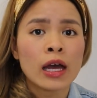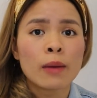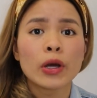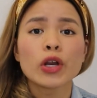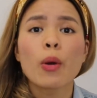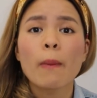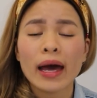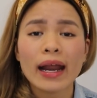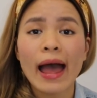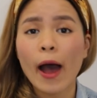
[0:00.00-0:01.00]
But no
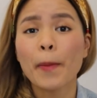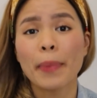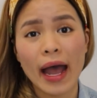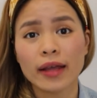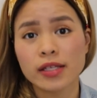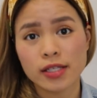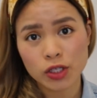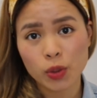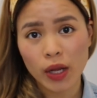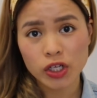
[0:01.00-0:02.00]
matter how bad the
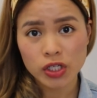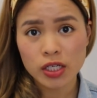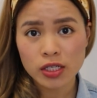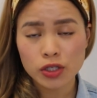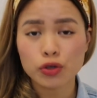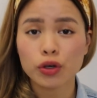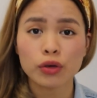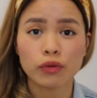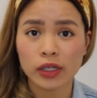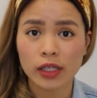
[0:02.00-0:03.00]
situation is, you got
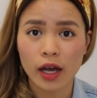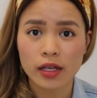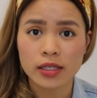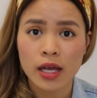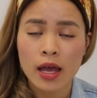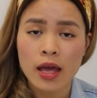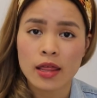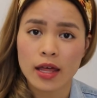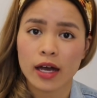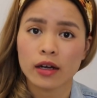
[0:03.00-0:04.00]
to realize
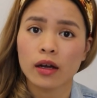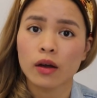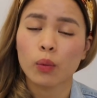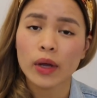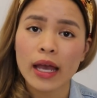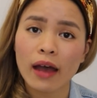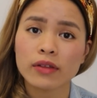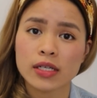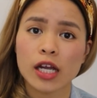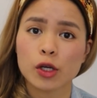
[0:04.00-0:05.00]
that we have
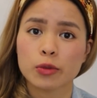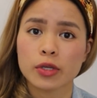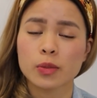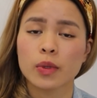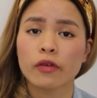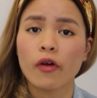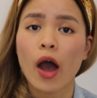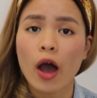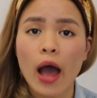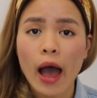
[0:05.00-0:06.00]
to take responsibility for
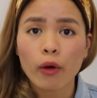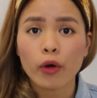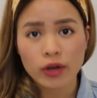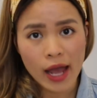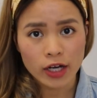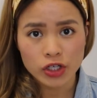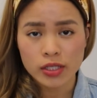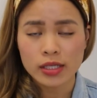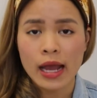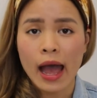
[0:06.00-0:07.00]
our, our own
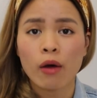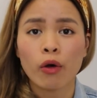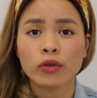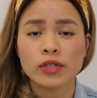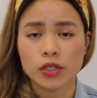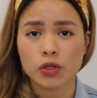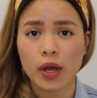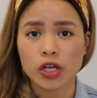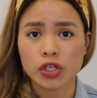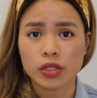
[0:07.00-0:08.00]
actions and our own
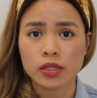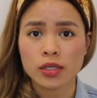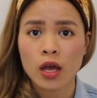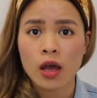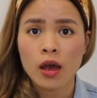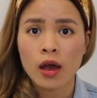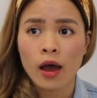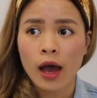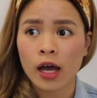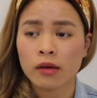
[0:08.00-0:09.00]
situations.
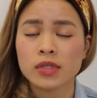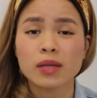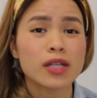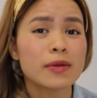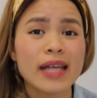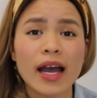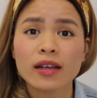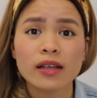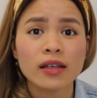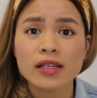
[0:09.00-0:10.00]
Um, sometimes
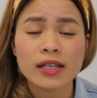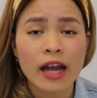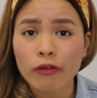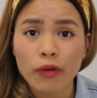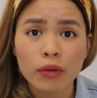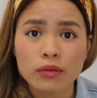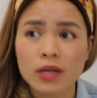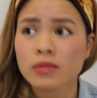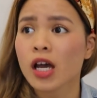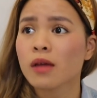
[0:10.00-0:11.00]
acne isn't our fault,
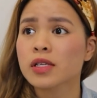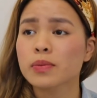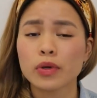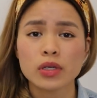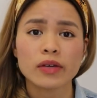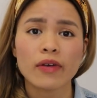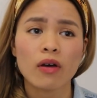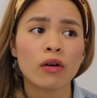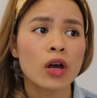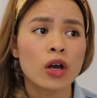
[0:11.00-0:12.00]
sometimes it's because of our